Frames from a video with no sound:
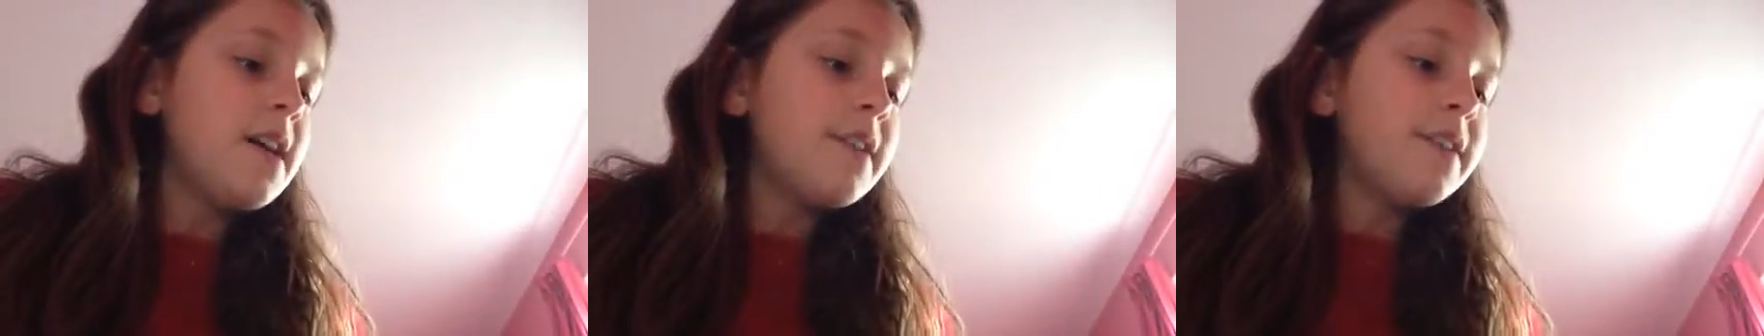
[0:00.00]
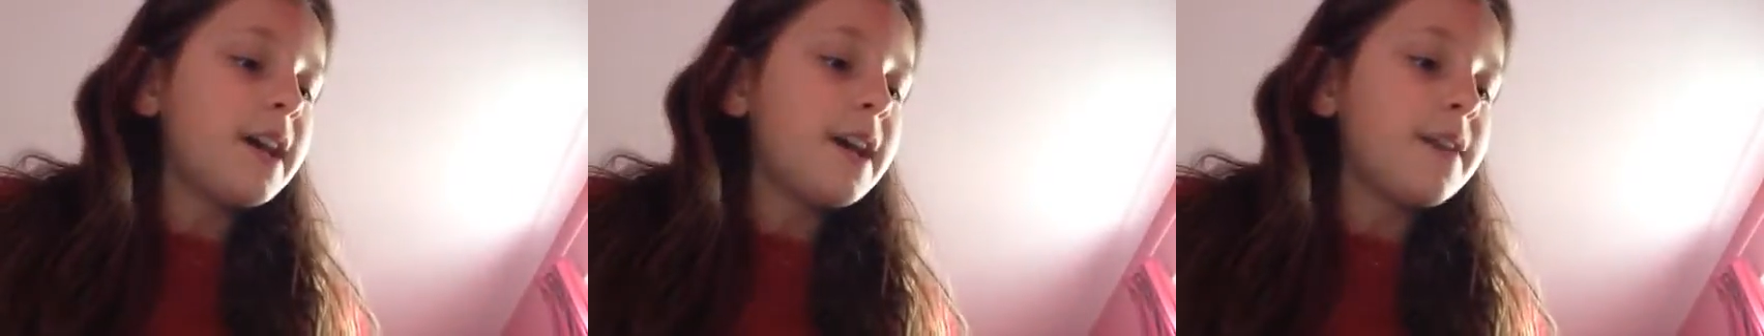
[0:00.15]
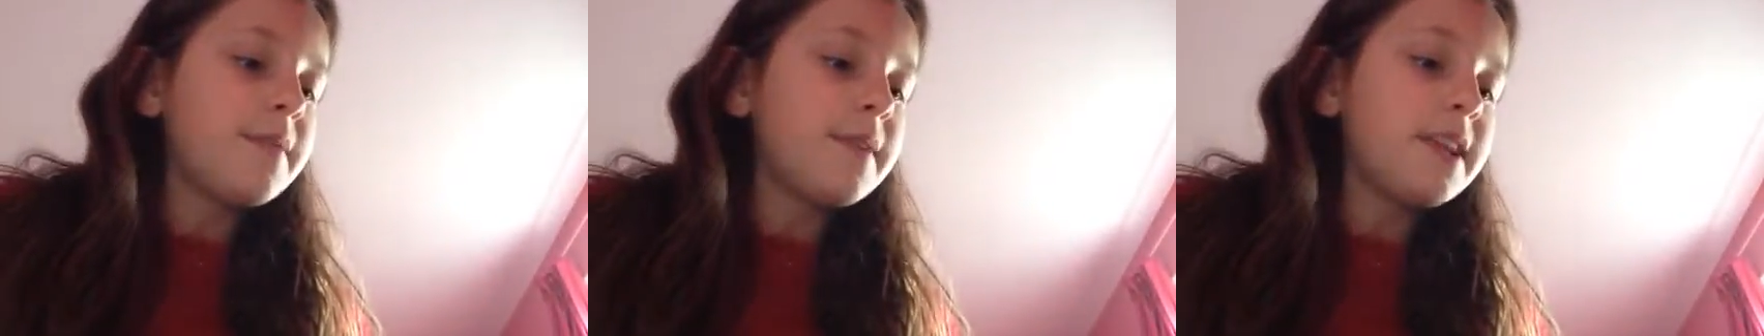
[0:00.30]

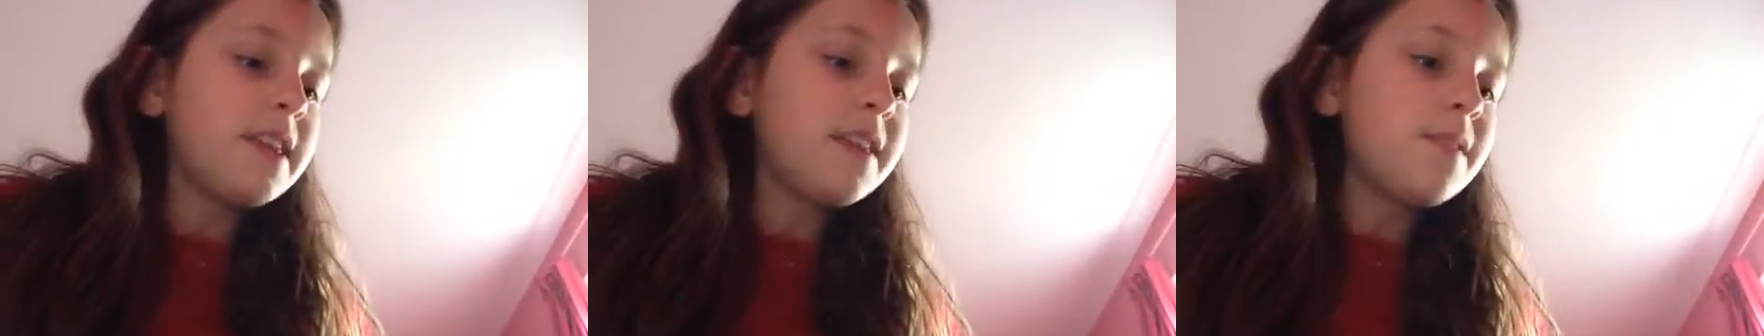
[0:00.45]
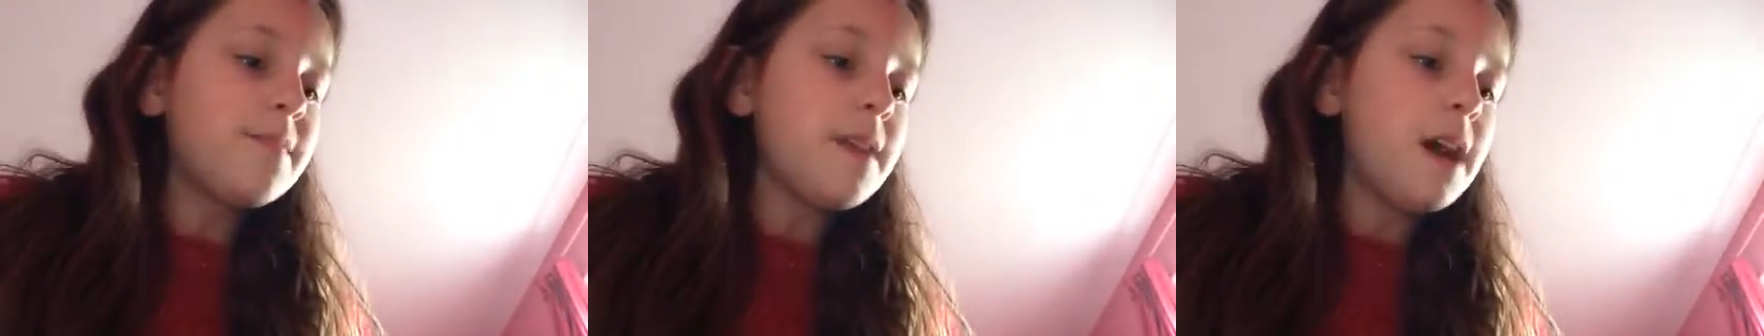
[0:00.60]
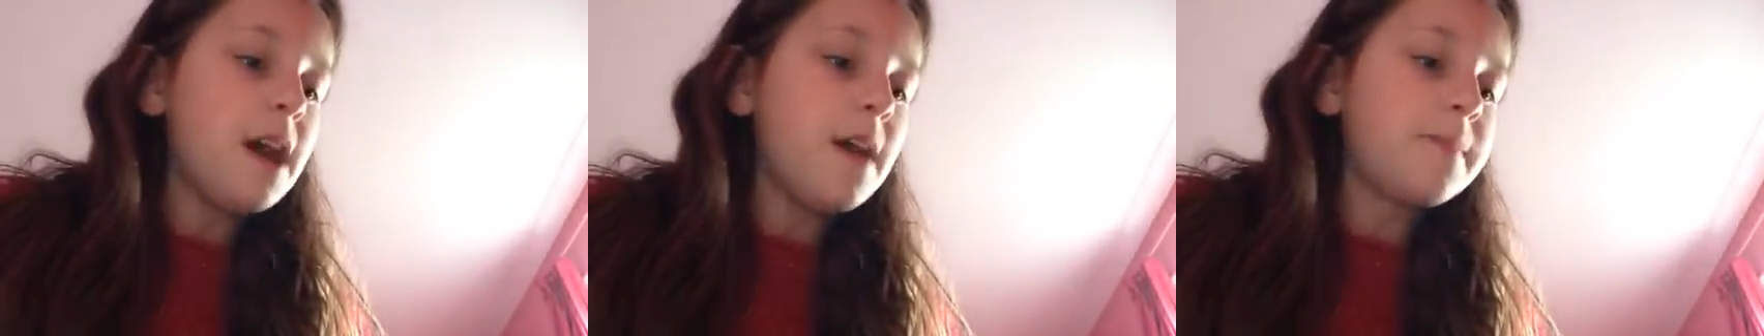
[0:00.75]
They read the
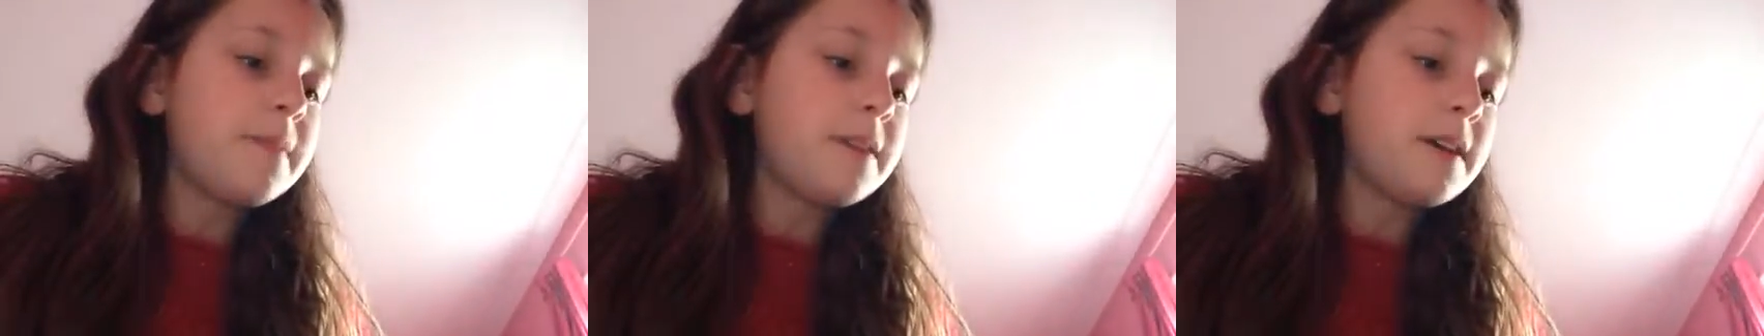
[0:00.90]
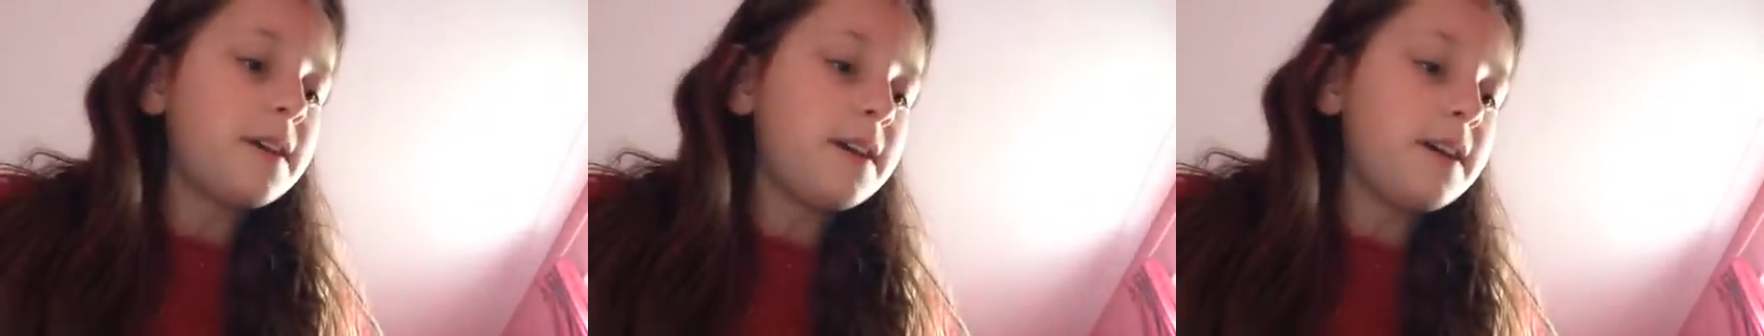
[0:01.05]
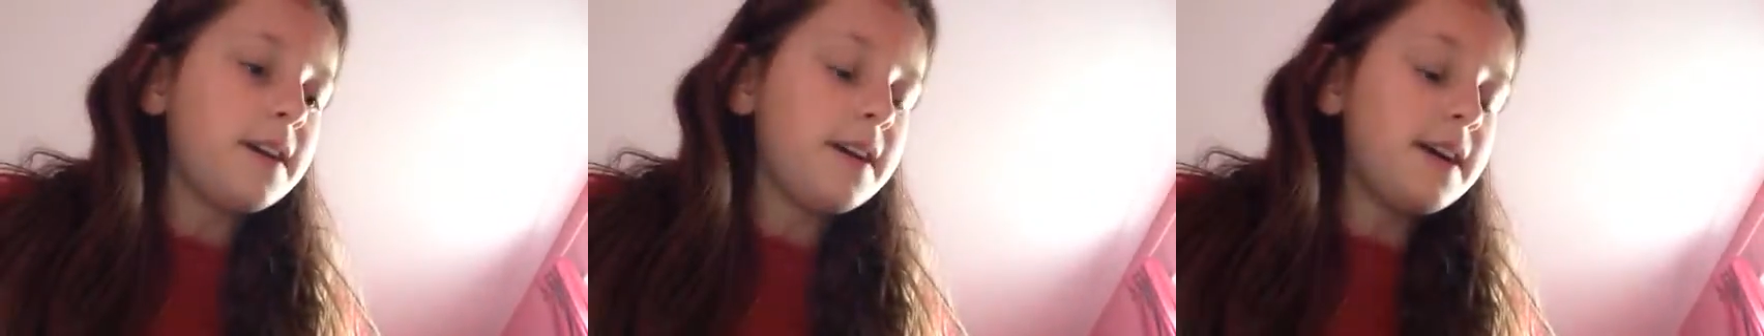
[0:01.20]
map
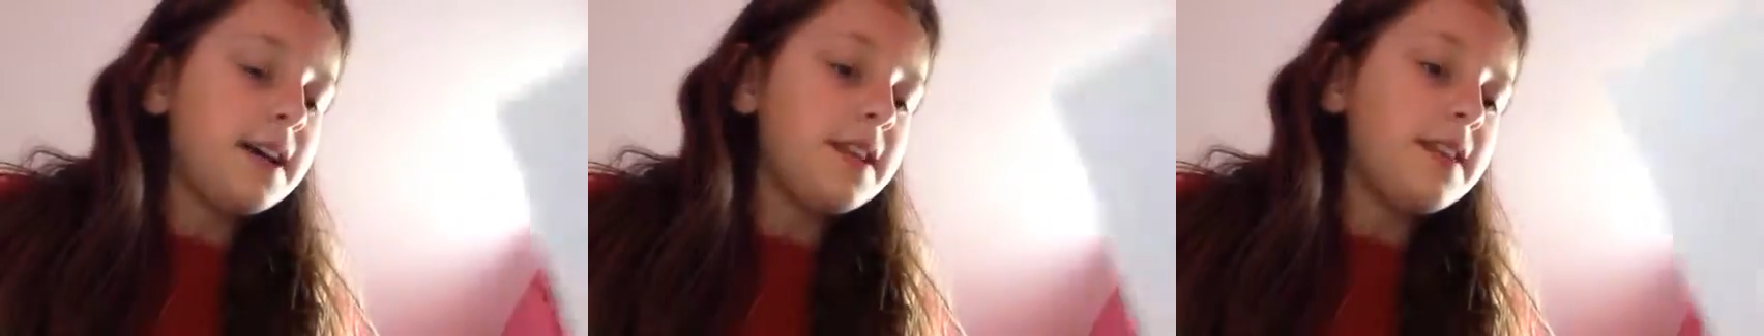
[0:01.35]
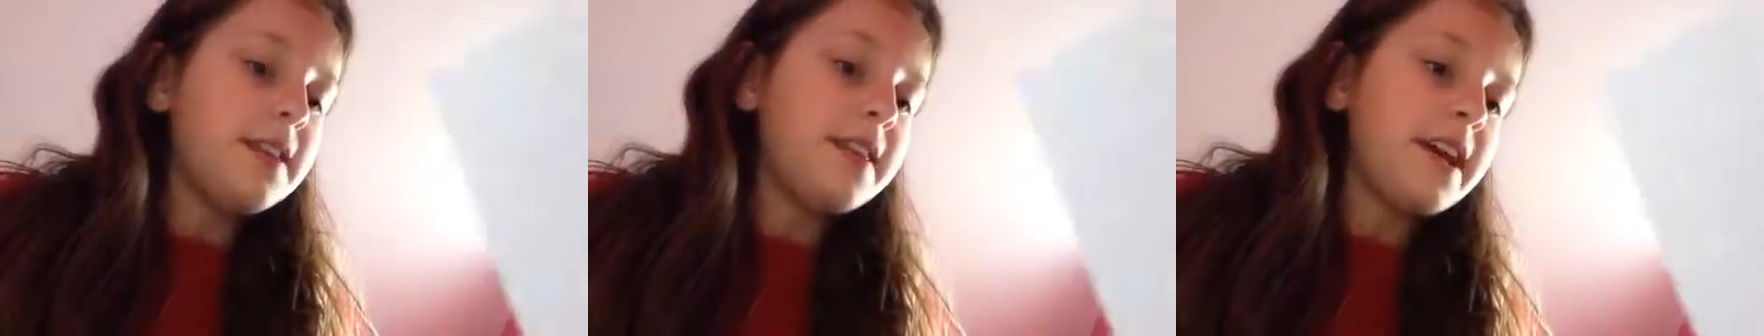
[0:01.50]
and